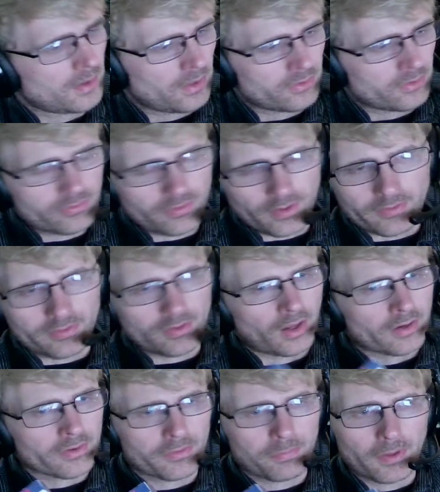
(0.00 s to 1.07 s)
it's not
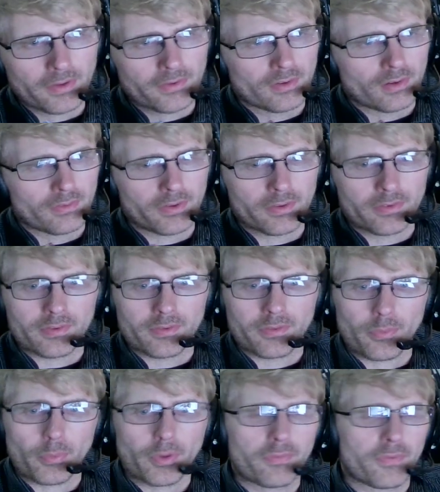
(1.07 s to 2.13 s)
expensive. It's
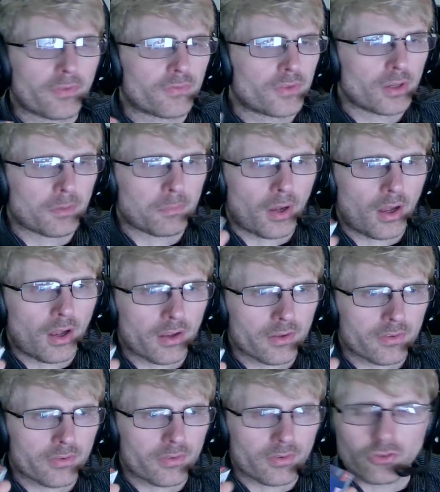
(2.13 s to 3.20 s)
350 a
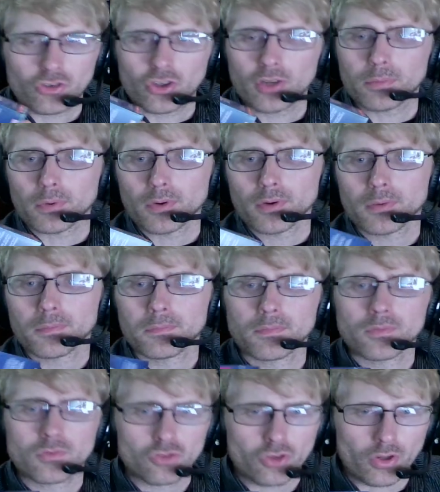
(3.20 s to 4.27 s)
box or cheaper
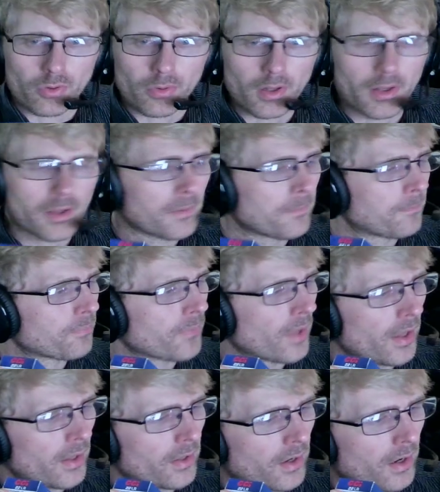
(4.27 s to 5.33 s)
generally.
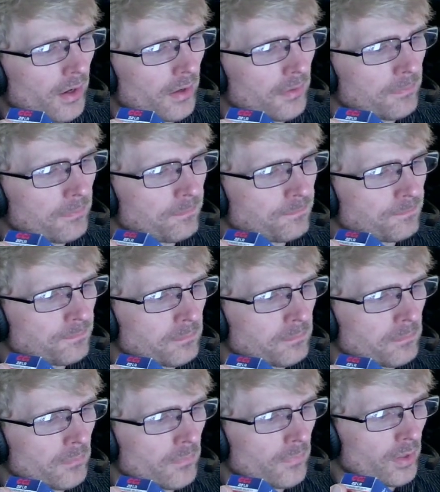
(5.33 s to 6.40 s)
And I've
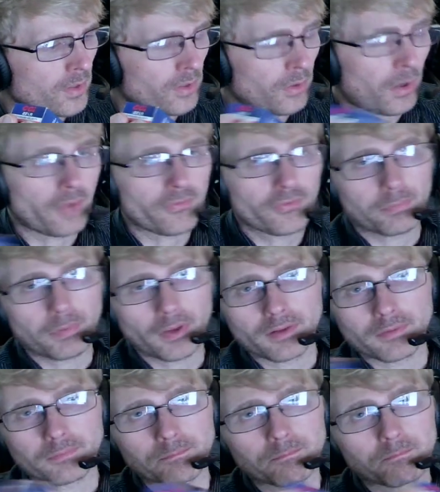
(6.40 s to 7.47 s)
spent
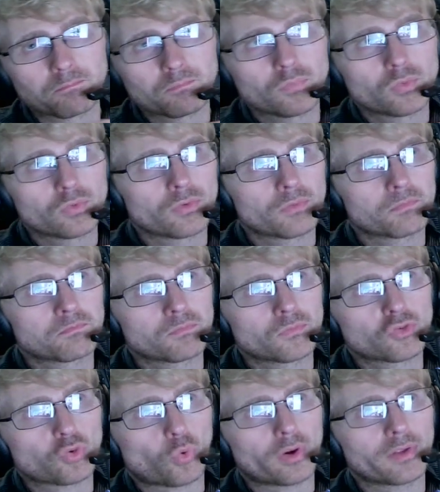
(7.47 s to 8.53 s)

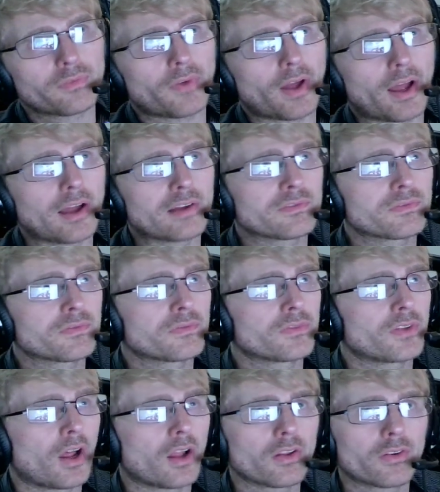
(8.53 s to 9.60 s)
$25,
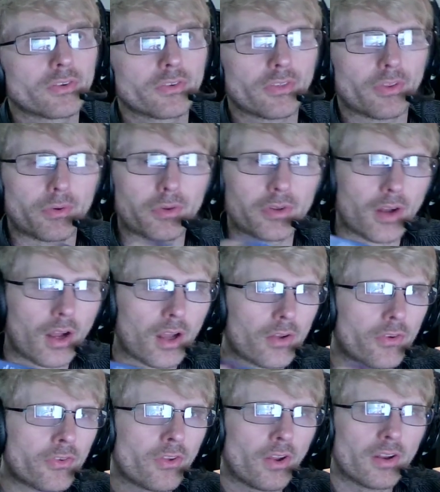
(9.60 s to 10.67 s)

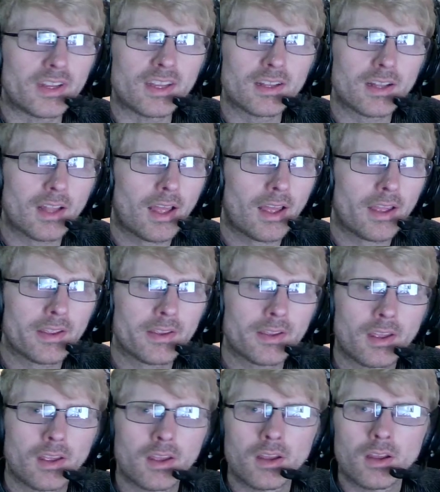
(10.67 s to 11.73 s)
$30 on Eli
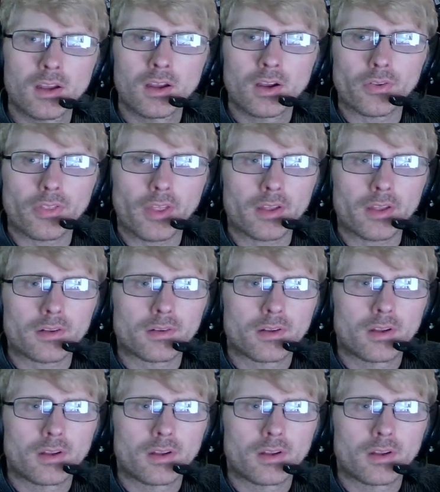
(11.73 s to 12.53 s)
or that